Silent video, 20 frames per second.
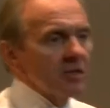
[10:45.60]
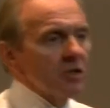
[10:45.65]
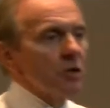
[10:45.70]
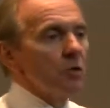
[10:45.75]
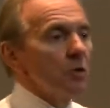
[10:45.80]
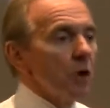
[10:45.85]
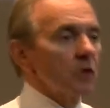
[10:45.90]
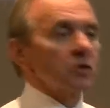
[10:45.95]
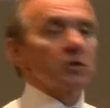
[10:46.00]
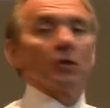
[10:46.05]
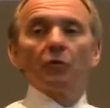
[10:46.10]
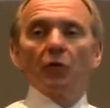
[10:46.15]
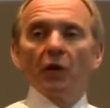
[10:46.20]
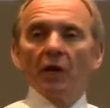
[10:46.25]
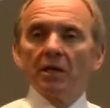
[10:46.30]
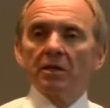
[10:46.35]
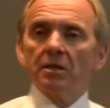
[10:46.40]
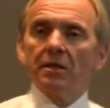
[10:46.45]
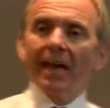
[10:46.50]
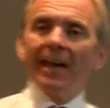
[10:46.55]
do lots of
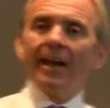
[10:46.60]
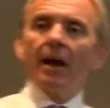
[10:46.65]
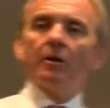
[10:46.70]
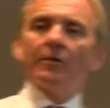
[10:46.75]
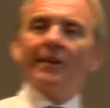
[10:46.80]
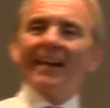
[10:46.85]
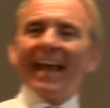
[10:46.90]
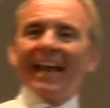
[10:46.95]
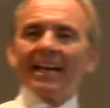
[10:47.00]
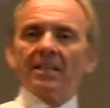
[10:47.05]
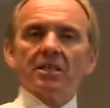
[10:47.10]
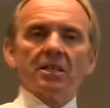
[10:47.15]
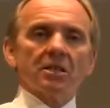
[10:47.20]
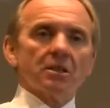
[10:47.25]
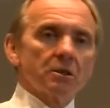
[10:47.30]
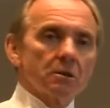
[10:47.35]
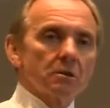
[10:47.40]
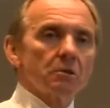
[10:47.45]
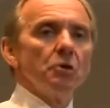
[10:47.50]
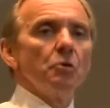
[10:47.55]
things. They are an
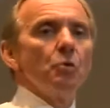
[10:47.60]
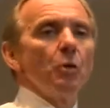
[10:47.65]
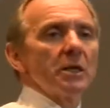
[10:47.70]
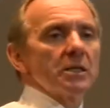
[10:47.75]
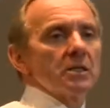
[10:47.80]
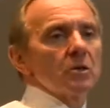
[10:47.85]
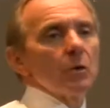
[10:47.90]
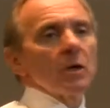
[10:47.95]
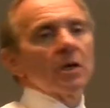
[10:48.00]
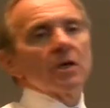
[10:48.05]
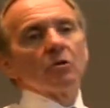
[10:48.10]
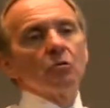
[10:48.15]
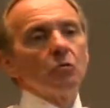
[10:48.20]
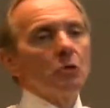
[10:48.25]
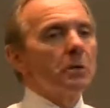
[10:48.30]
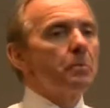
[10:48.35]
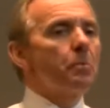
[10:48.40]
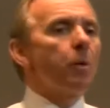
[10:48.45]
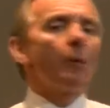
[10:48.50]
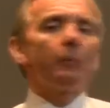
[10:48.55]
axis through which we can
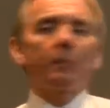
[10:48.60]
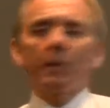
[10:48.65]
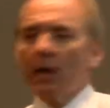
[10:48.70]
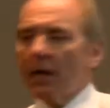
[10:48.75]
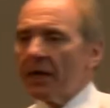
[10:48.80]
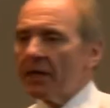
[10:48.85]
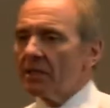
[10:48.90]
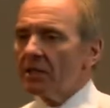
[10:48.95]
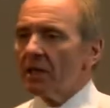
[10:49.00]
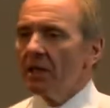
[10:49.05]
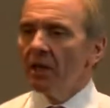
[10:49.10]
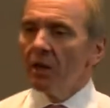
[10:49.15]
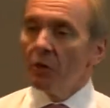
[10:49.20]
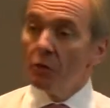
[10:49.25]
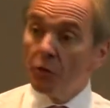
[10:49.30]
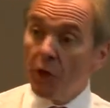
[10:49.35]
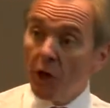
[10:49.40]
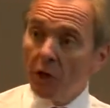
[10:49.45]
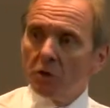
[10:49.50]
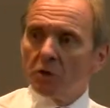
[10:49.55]
repopulate
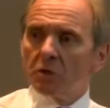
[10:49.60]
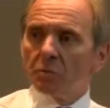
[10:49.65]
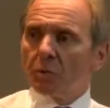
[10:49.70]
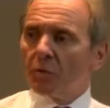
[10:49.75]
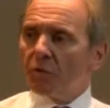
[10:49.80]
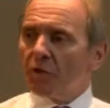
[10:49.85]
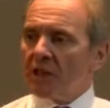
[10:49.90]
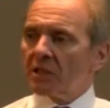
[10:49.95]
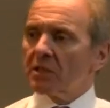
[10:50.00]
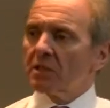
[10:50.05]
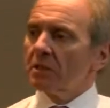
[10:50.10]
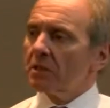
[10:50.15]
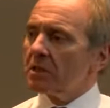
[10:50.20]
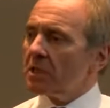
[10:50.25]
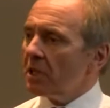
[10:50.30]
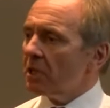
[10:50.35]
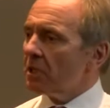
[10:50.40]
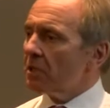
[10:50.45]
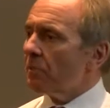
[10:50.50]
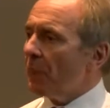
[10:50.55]
those professional
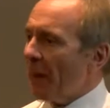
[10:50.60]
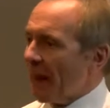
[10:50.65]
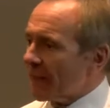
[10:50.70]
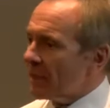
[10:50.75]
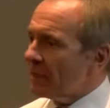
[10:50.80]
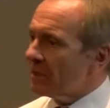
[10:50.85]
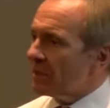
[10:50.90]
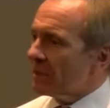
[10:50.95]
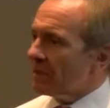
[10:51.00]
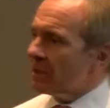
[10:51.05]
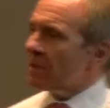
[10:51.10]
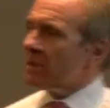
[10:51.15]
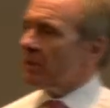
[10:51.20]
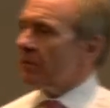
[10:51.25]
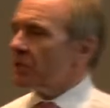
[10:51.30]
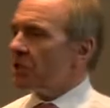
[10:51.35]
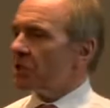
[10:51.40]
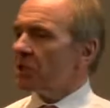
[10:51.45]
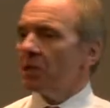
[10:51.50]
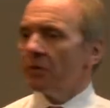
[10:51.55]
skills back into the
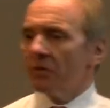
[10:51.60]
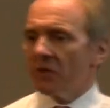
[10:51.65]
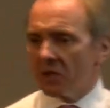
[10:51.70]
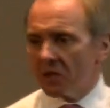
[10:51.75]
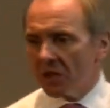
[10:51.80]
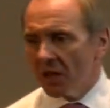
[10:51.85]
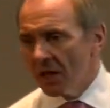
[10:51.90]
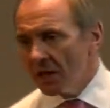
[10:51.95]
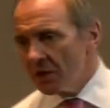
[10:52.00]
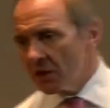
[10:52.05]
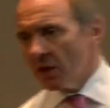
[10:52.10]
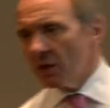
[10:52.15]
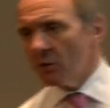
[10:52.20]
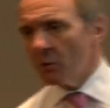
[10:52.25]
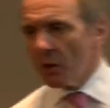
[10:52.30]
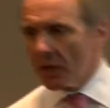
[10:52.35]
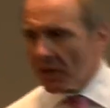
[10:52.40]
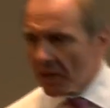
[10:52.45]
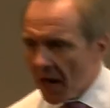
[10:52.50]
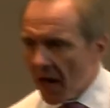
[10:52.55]
civil service so that
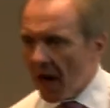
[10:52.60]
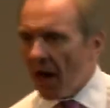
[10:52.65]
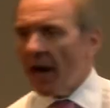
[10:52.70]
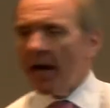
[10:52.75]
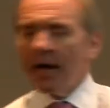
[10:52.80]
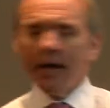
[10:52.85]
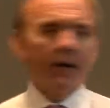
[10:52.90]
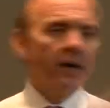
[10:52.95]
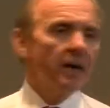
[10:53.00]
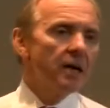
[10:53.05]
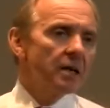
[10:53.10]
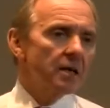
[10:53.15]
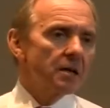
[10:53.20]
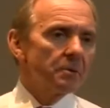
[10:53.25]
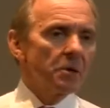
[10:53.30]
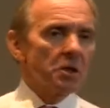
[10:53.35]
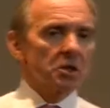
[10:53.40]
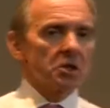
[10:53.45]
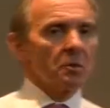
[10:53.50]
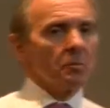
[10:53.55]
we can hire
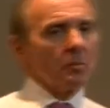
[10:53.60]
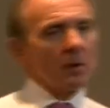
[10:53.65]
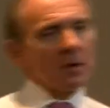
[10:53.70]
commercial